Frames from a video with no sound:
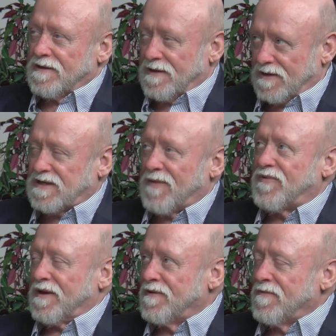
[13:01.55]

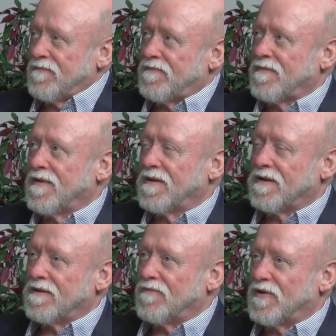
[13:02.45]
accepting
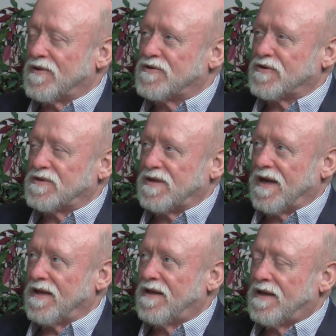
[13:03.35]
uh, what the church
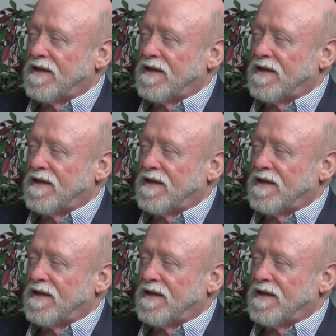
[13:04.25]
said,